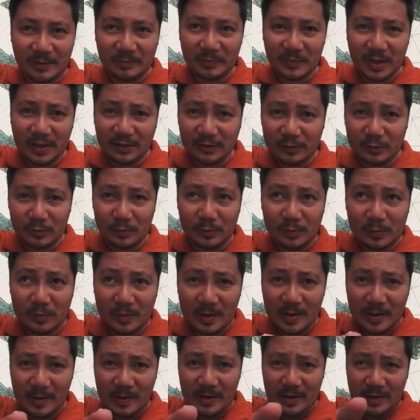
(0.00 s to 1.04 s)
to
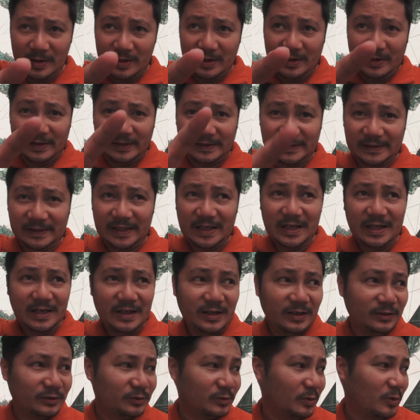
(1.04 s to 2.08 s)
see.
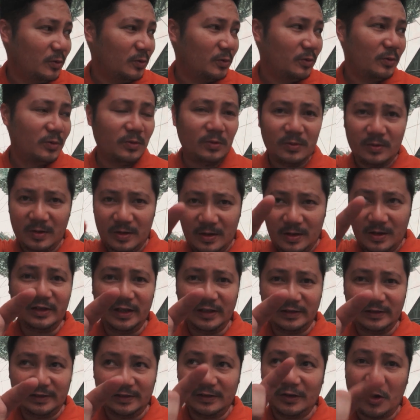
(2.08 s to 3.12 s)
So
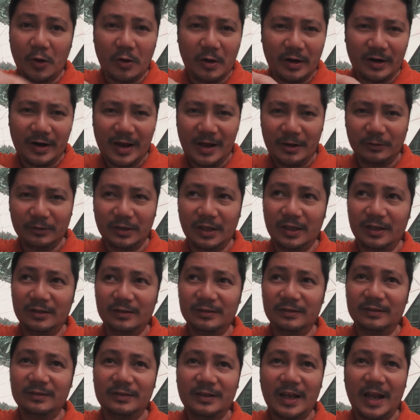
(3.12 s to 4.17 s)
let's go around and
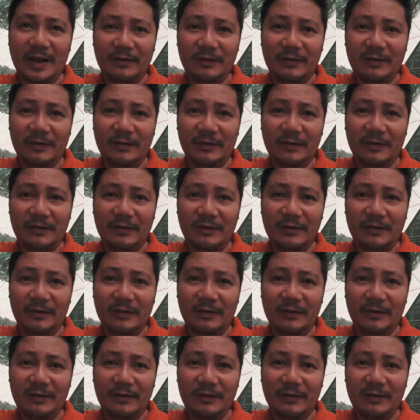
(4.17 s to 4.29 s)
have